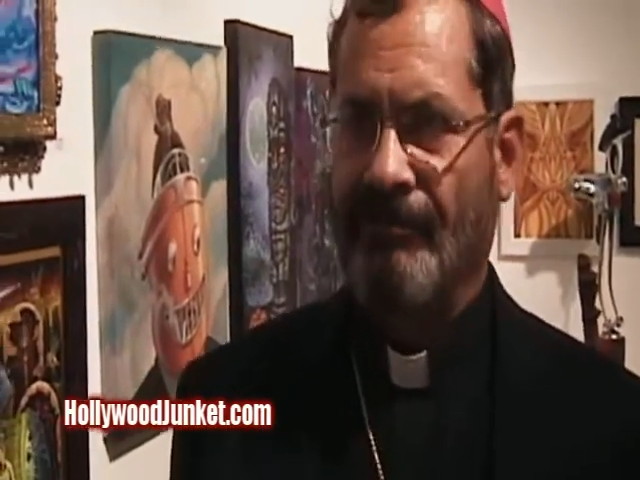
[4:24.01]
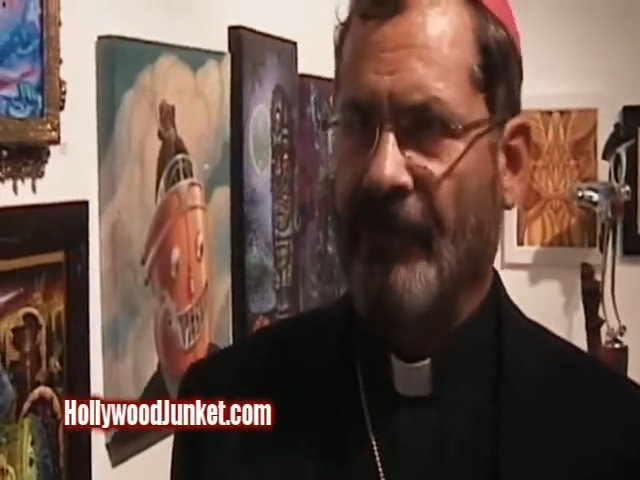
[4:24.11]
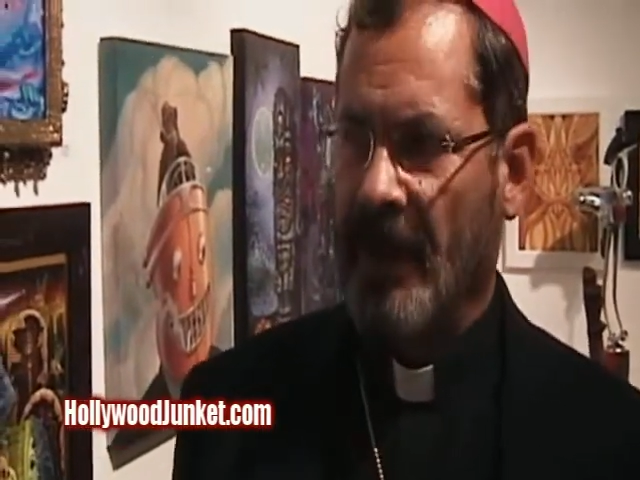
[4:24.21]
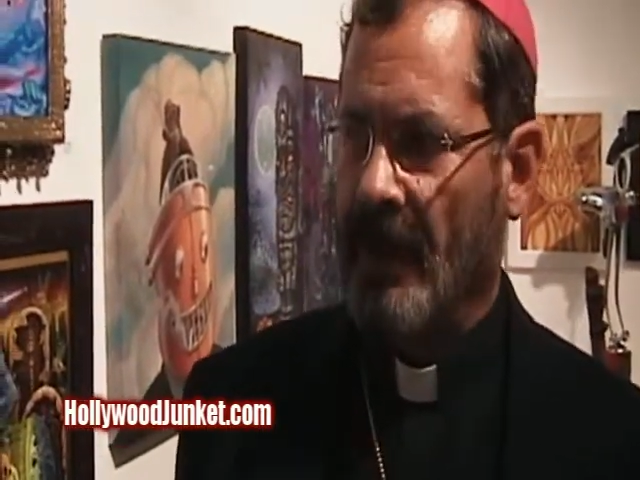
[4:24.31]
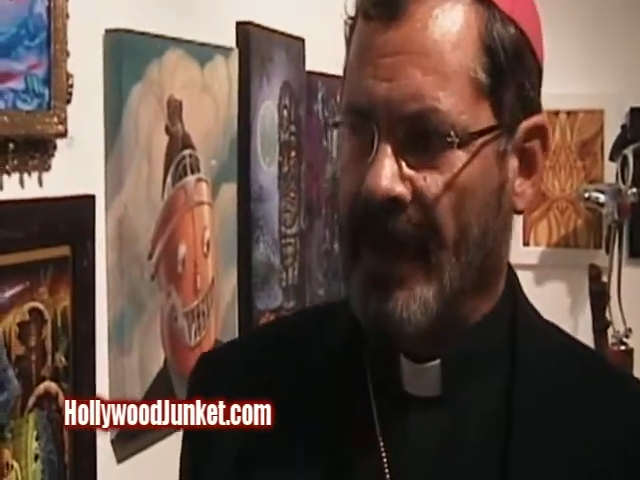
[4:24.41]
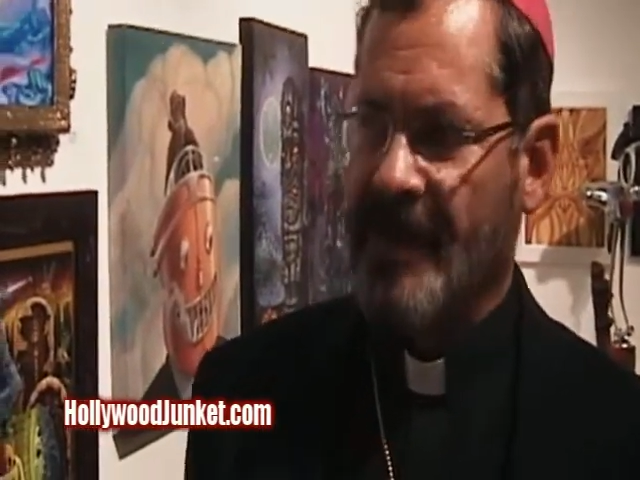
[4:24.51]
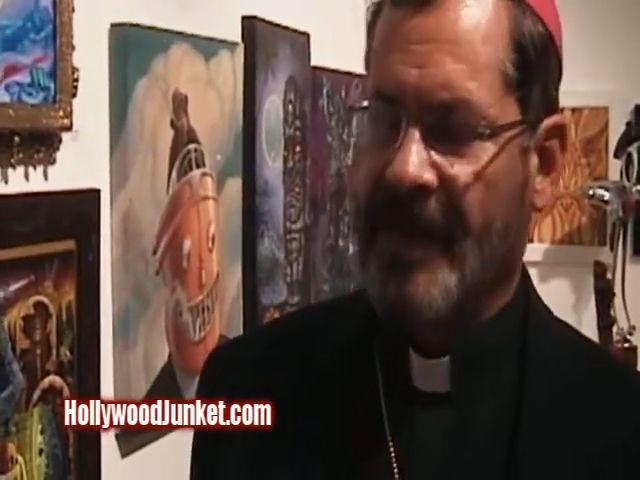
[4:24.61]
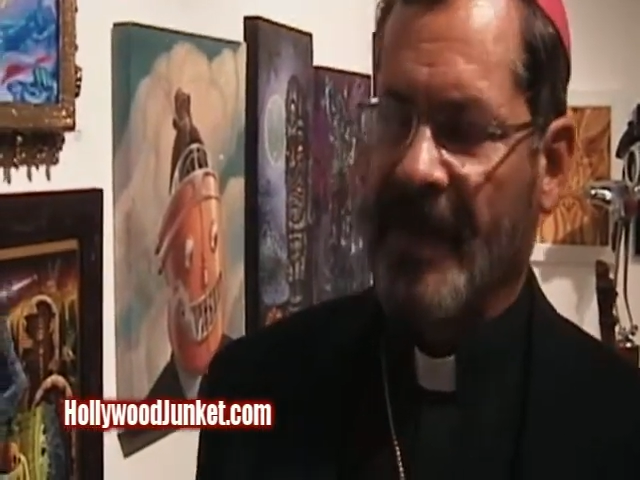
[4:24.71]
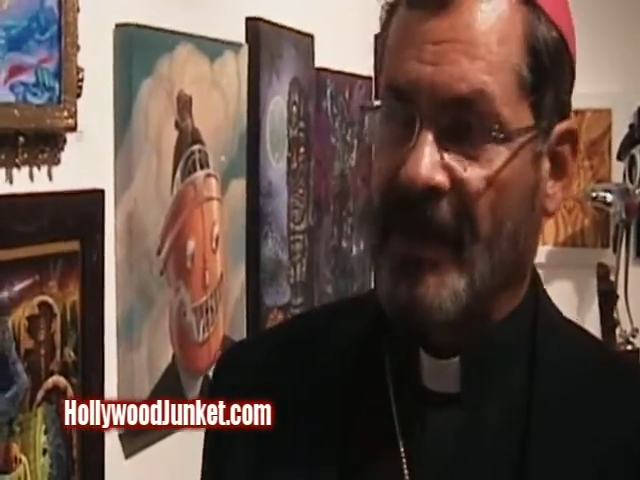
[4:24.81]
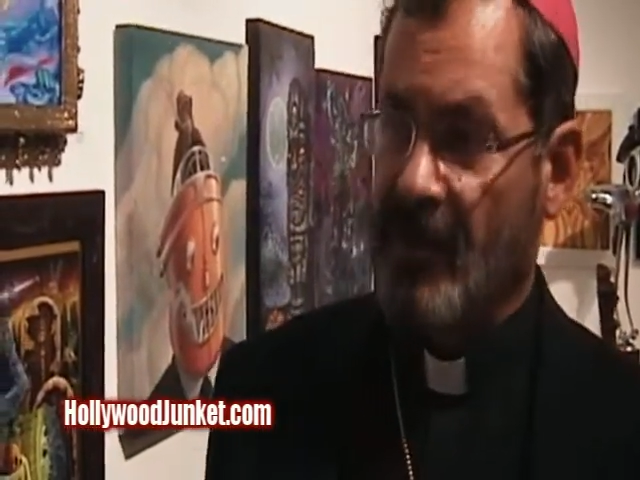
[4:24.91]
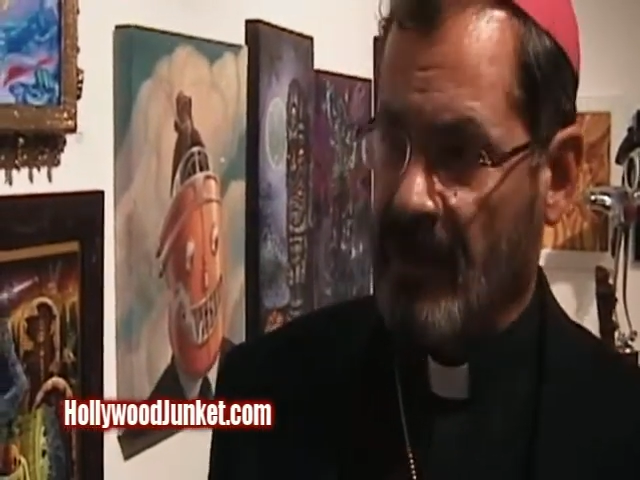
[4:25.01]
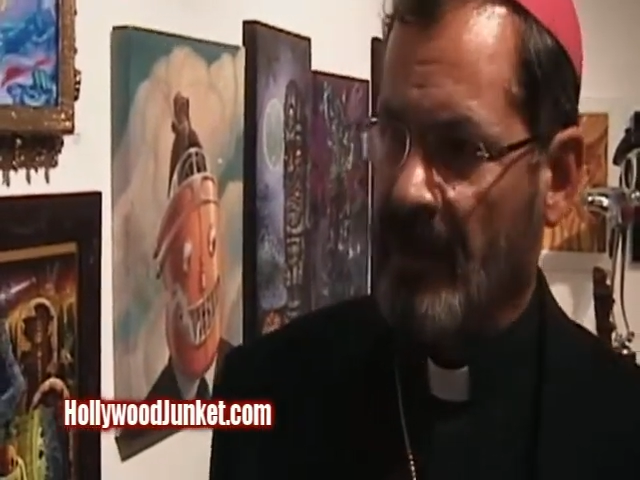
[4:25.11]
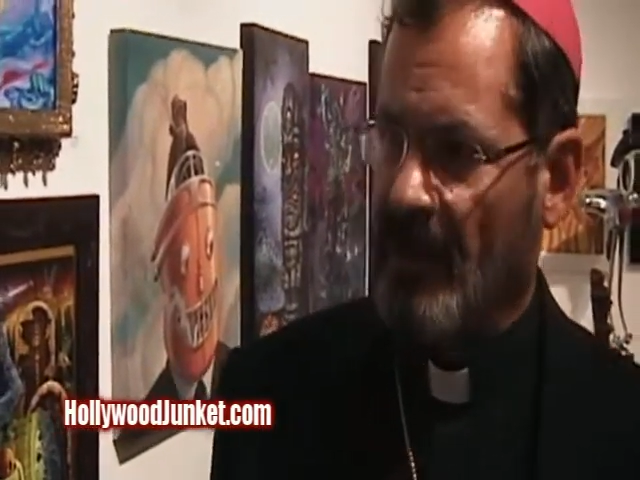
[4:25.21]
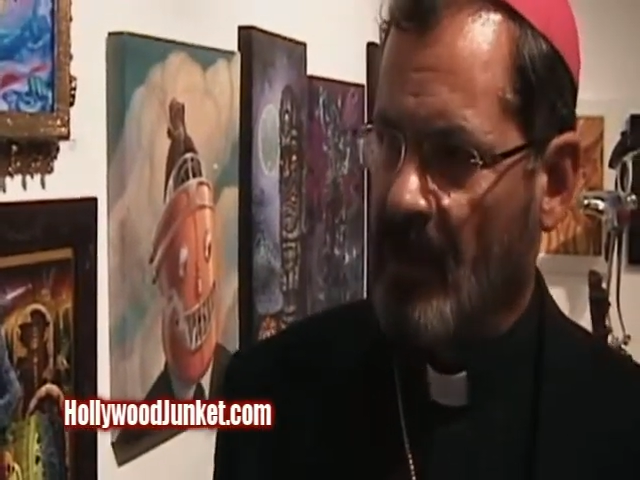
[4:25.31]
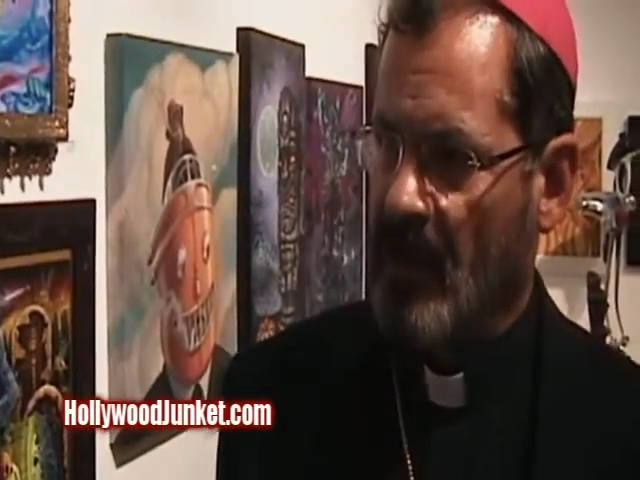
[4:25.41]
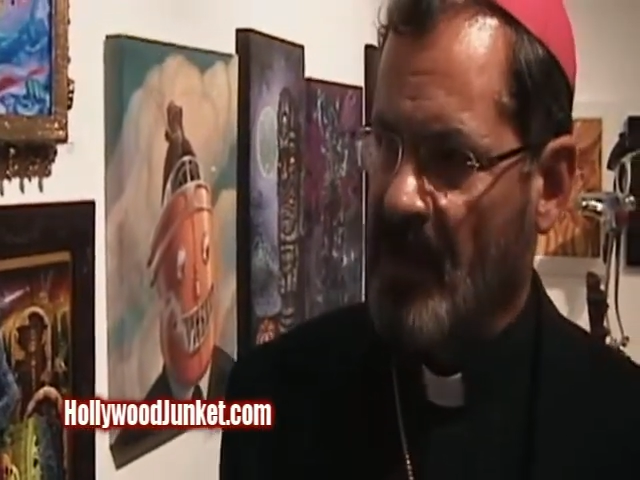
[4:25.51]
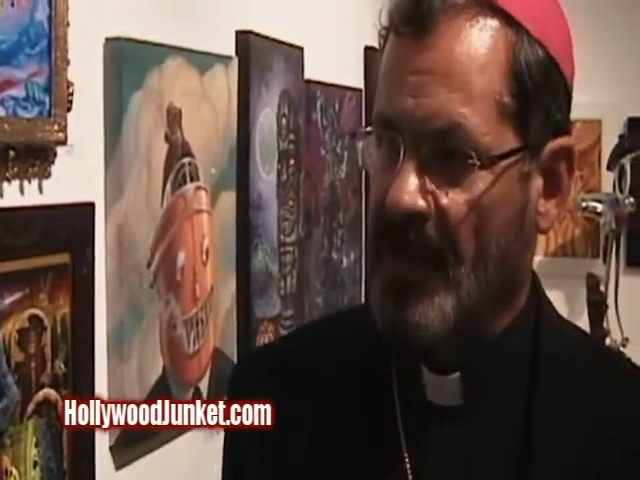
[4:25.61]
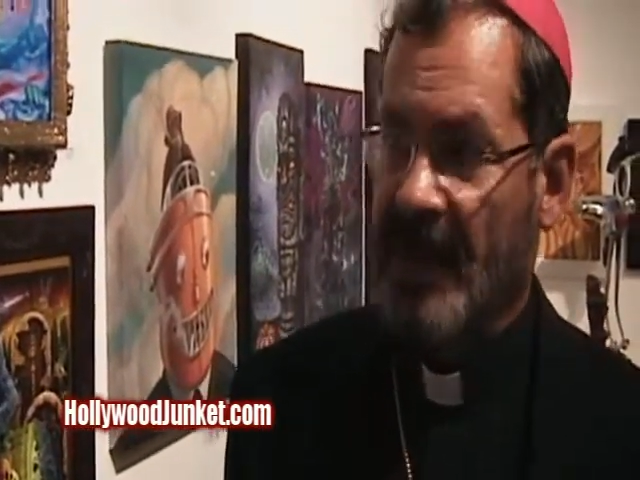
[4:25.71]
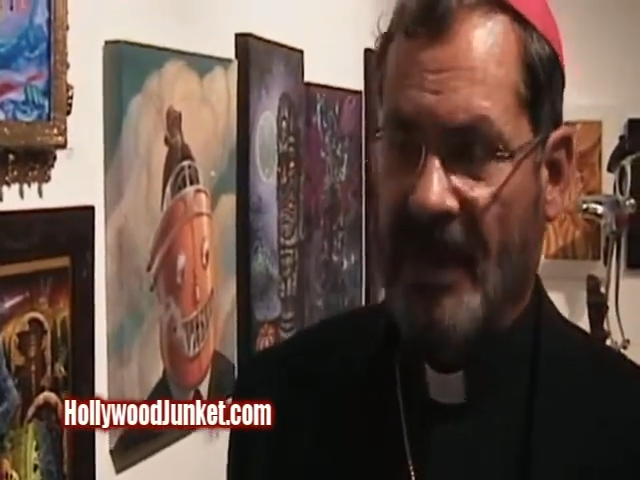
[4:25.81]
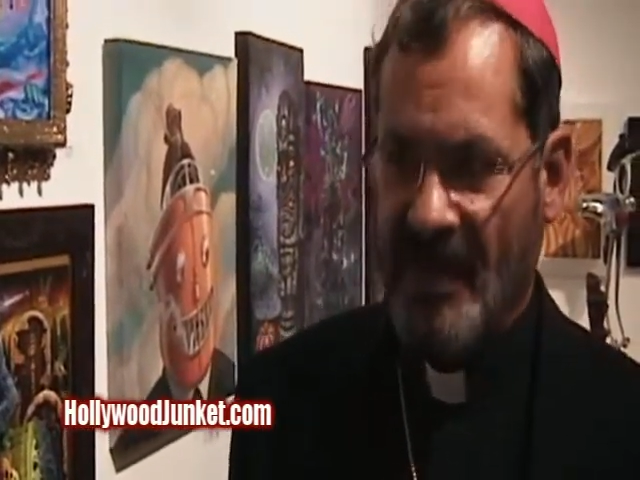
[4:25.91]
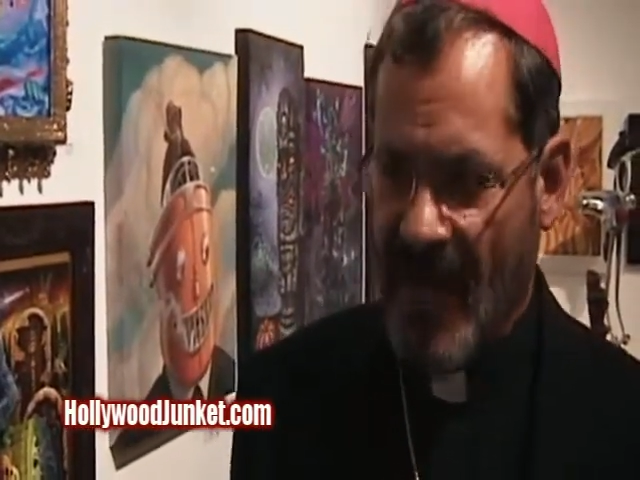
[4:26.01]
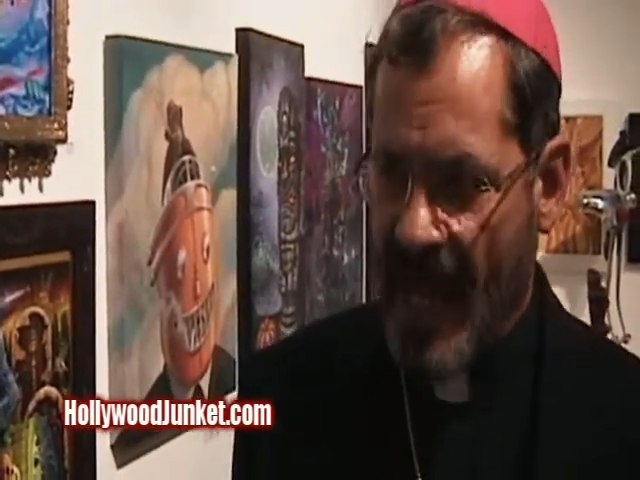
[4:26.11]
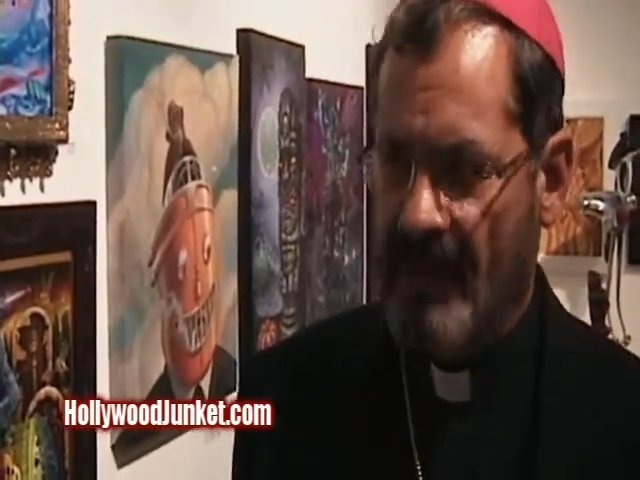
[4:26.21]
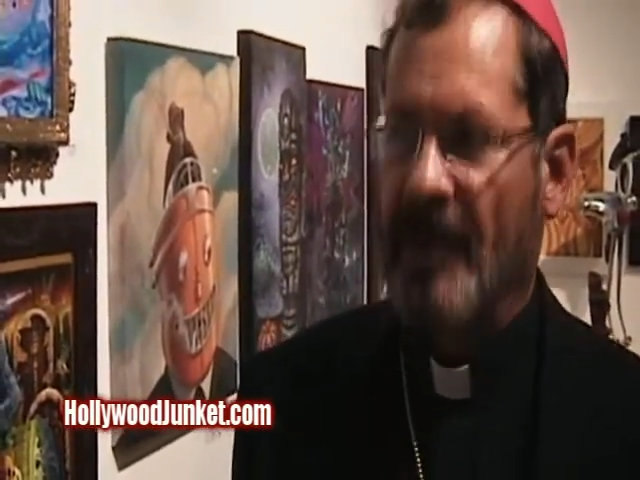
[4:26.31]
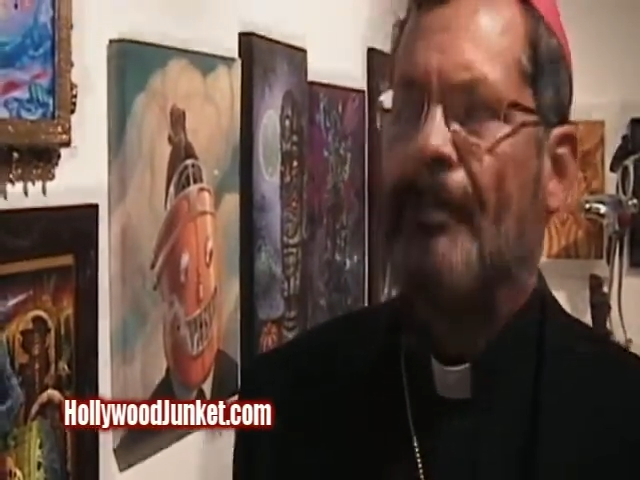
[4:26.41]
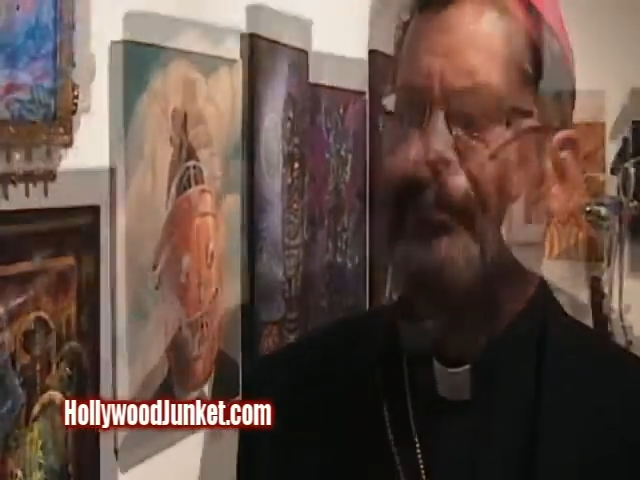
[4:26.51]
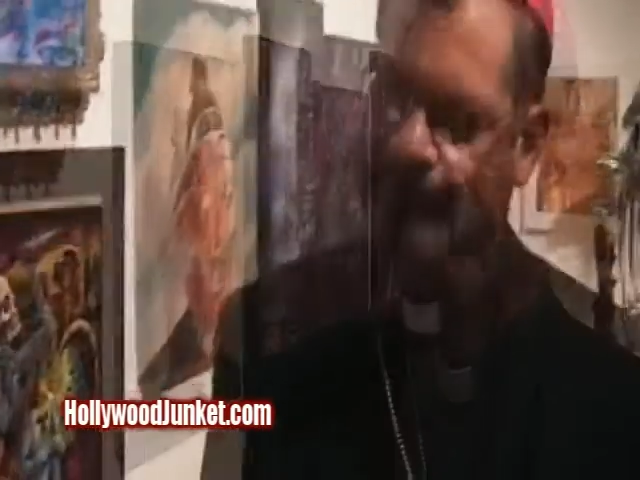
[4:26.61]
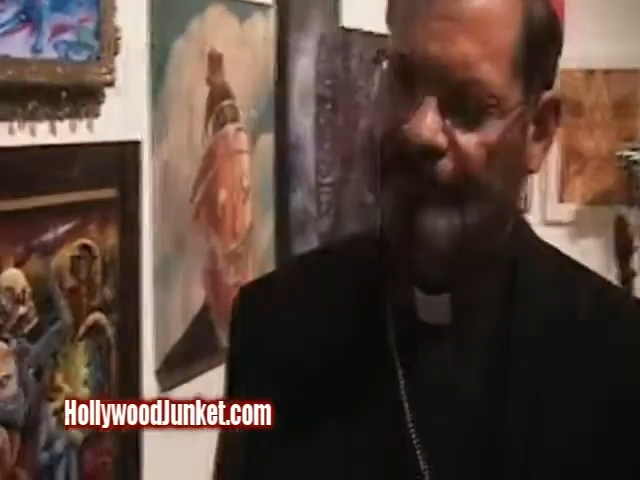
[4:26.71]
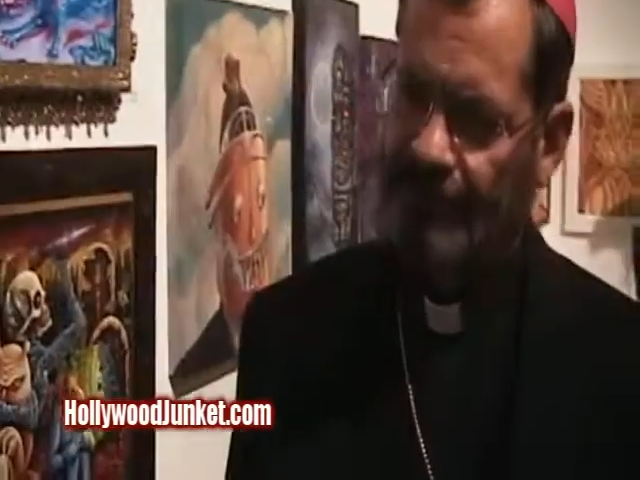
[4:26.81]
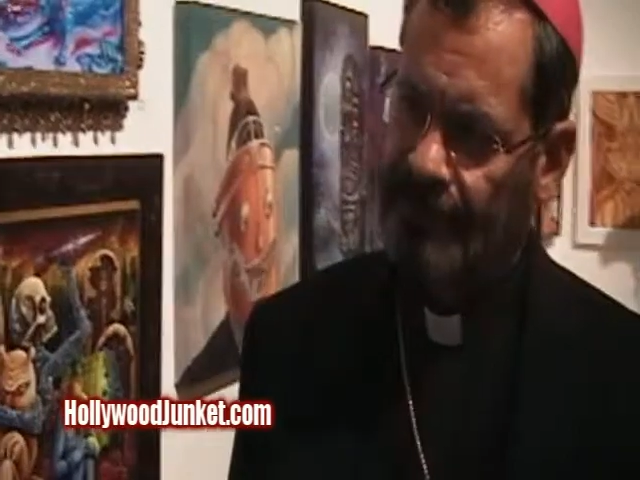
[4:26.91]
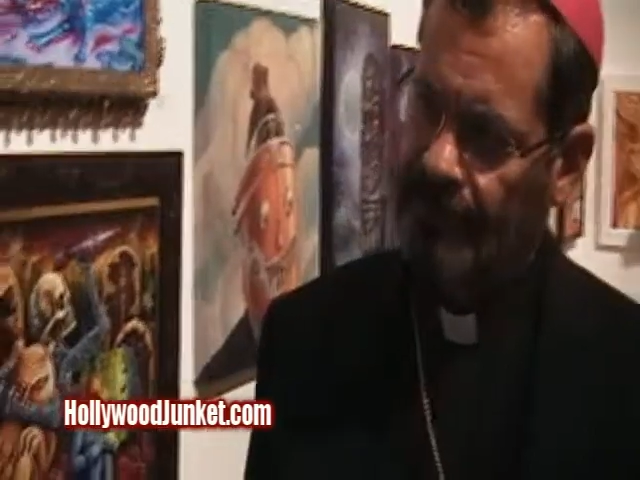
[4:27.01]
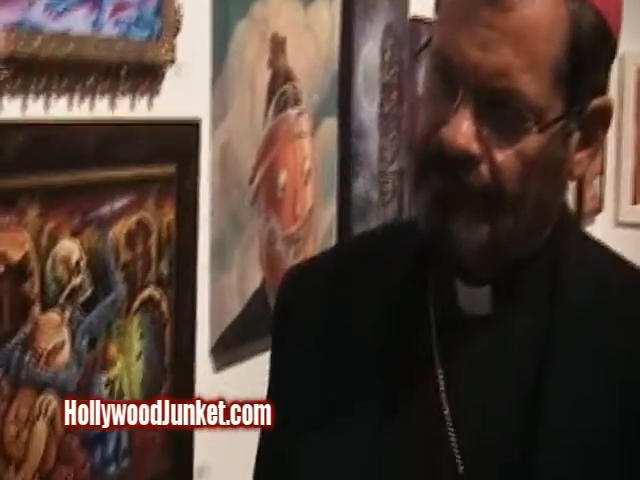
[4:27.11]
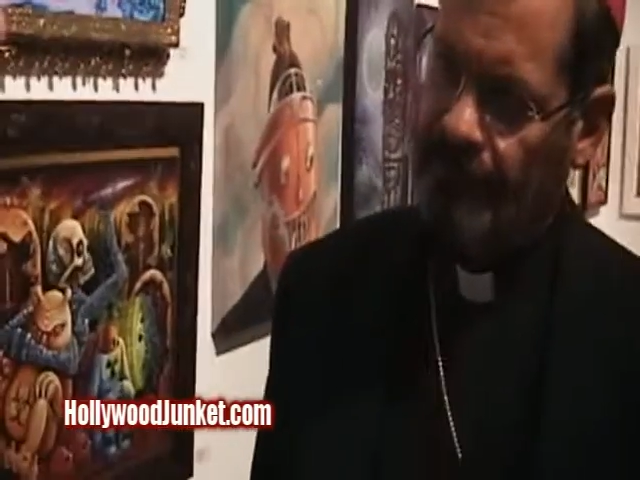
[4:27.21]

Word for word: you know that's the extreme, of course, but it does happen. And what about as